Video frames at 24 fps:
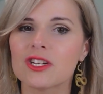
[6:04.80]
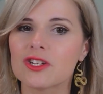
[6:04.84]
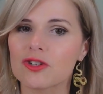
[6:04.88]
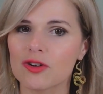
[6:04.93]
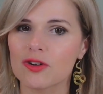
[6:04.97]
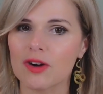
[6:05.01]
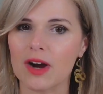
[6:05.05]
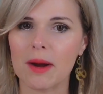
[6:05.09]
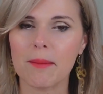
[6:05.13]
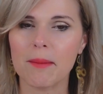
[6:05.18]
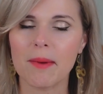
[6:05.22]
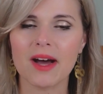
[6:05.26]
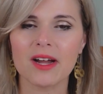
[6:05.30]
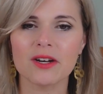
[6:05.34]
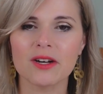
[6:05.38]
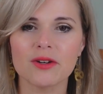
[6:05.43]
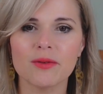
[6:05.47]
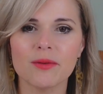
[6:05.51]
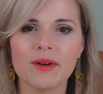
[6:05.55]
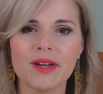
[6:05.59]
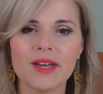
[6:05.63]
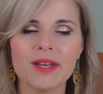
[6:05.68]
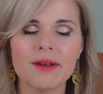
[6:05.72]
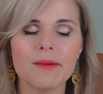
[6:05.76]
grab
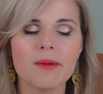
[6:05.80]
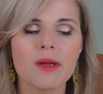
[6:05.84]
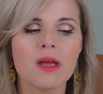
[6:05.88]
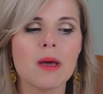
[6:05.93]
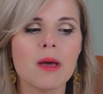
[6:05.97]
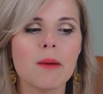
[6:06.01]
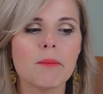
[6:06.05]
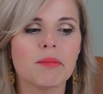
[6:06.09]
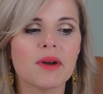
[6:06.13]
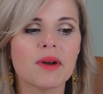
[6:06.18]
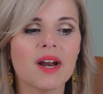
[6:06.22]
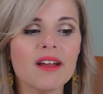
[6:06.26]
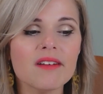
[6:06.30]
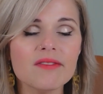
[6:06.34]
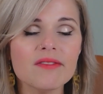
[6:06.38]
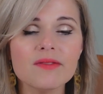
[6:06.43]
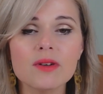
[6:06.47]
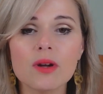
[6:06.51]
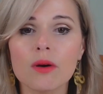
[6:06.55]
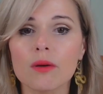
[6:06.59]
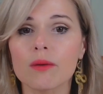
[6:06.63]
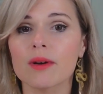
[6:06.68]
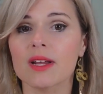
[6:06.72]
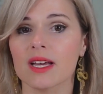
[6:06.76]
onto it. But I've
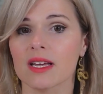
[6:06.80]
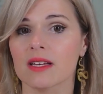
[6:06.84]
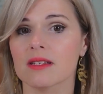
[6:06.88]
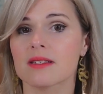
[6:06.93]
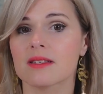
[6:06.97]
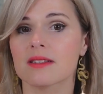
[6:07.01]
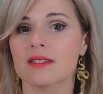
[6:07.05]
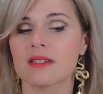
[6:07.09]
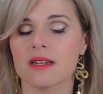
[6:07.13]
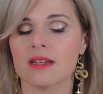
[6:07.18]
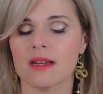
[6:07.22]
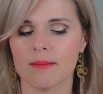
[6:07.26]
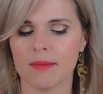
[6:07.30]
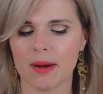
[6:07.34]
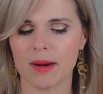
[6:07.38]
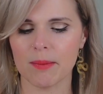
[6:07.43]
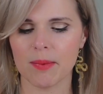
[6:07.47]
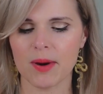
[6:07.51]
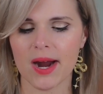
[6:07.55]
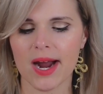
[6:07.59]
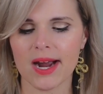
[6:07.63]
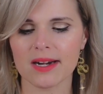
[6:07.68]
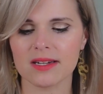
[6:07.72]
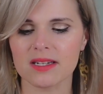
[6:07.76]
noticed in my
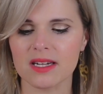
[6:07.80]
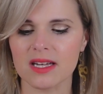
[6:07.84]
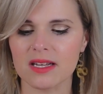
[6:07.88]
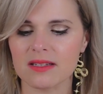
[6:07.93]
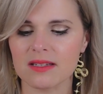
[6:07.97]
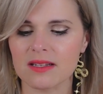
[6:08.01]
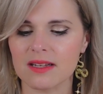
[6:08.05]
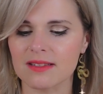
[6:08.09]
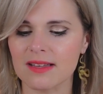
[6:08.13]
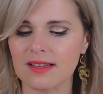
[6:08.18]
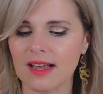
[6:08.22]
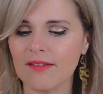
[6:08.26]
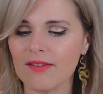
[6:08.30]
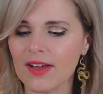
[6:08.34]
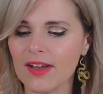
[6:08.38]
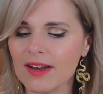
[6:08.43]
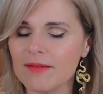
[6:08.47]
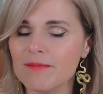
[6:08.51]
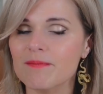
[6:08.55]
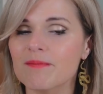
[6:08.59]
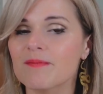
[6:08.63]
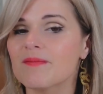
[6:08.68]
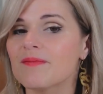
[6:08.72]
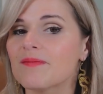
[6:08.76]
practice, because I've
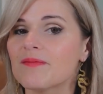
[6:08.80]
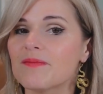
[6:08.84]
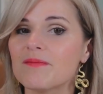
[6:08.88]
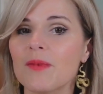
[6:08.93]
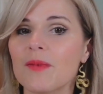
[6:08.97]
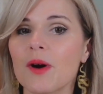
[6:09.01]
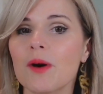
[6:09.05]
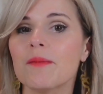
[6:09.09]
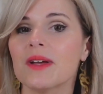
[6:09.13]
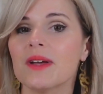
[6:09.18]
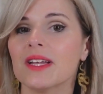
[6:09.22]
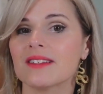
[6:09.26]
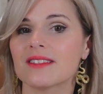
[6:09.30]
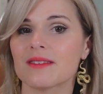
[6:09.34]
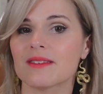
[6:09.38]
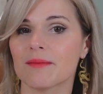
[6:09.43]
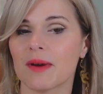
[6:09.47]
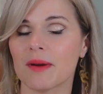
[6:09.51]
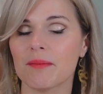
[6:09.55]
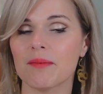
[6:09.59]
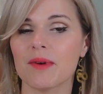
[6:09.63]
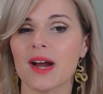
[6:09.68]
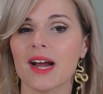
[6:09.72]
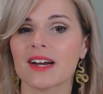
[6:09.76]
had moments in
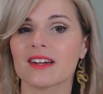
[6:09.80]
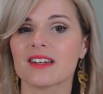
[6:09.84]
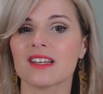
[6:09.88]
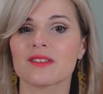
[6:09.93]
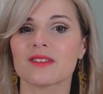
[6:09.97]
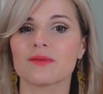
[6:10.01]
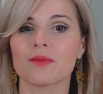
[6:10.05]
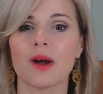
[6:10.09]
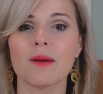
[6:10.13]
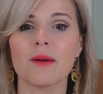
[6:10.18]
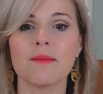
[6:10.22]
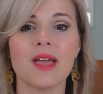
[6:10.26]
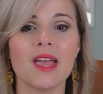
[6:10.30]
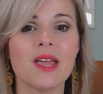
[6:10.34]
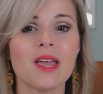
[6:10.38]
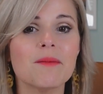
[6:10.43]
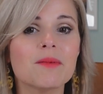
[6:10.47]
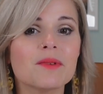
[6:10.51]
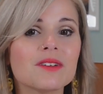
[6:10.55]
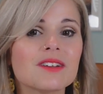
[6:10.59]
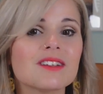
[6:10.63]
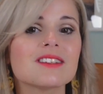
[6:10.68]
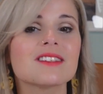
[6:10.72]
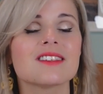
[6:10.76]
my practice where I'm
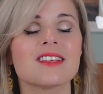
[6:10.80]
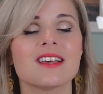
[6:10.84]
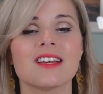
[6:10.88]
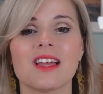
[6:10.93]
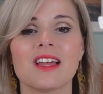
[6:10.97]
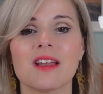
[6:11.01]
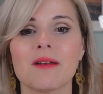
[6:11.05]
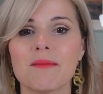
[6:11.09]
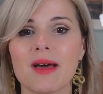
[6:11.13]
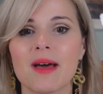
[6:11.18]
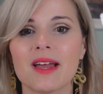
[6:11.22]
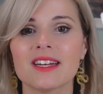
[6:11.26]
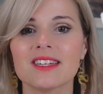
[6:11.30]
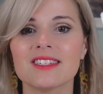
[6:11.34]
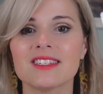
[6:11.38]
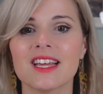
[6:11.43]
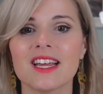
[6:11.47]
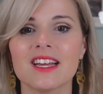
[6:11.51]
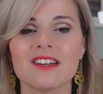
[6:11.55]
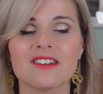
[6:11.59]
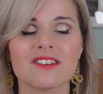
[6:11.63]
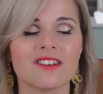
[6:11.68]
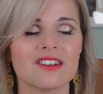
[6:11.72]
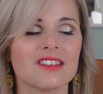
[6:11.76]
able to sit and
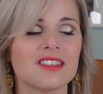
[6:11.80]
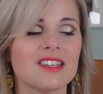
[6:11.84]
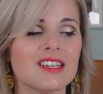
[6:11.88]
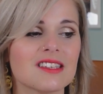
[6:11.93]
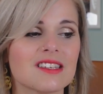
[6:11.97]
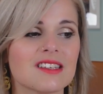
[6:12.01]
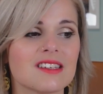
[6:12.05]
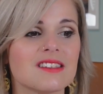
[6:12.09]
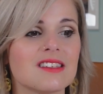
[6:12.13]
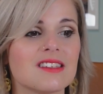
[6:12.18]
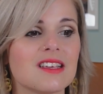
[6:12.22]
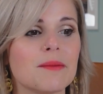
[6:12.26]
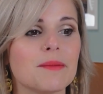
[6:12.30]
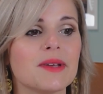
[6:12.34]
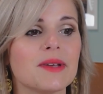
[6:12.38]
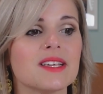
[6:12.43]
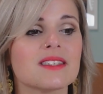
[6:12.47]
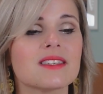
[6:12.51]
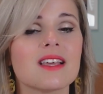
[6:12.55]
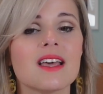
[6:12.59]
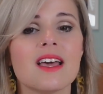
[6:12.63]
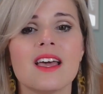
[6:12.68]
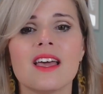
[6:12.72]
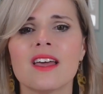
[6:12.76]
meditate during these
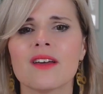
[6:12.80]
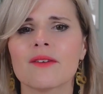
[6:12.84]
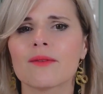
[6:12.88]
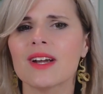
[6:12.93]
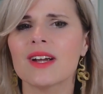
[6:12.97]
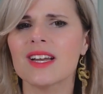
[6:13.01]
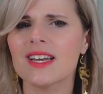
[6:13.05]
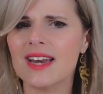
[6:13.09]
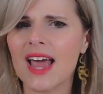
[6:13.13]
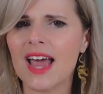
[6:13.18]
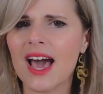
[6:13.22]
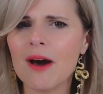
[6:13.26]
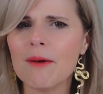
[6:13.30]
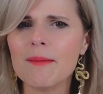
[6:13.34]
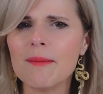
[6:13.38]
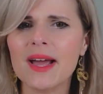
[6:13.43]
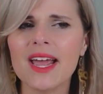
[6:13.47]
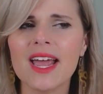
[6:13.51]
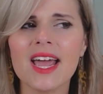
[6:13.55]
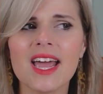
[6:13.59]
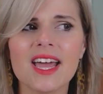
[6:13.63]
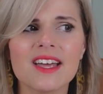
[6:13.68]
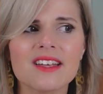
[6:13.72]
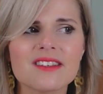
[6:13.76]
cazimis. Right now, my
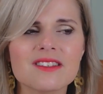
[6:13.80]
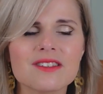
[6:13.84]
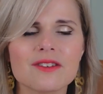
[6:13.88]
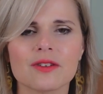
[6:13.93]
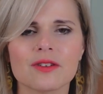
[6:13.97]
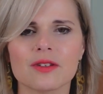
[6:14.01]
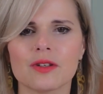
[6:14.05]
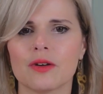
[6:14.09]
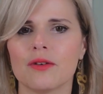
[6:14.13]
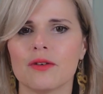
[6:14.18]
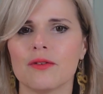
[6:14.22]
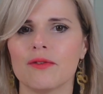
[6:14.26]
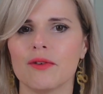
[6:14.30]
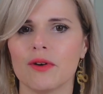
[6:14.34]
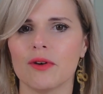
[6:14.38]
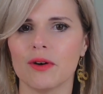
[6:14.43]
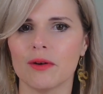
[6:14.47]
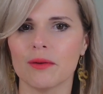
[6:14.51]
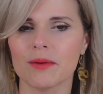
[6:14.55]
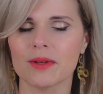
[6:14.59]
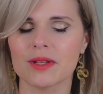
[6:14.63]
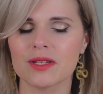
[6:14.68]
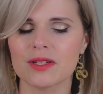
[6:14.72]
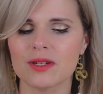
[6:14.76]
hands are a little
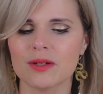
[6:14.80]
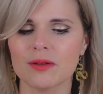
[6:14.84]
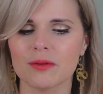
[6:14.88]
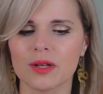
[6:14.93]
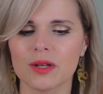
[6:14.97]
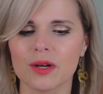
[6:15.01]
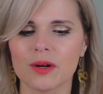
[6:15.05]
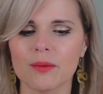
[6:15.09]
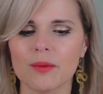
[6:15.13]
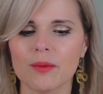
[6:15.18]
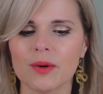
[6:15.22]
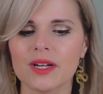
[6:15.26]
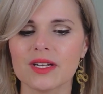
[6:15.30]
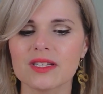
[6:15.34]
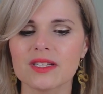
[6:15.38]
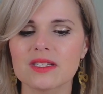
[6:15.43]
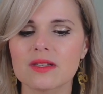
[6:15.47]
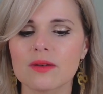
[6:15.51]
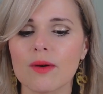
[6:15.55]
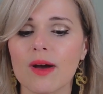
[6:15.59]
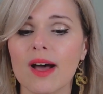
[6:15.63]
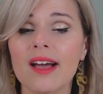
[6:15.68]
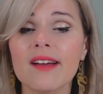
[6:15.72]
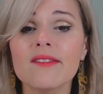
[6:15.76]
full with two little ones.
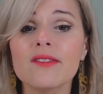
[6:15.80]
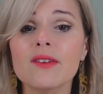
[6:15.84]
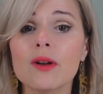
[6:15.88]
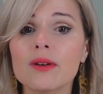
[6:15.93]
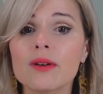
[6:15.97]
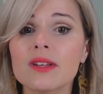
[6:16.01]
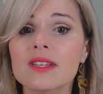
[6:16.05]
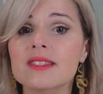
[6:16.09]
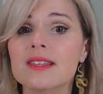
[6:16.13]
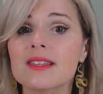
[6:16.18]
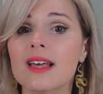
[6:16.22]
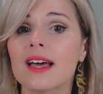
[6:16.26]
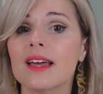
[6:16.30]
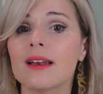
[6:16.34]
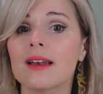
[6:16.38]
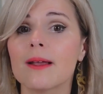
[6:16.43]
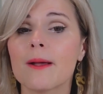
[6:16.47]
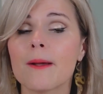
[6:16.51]
So I've noticed that,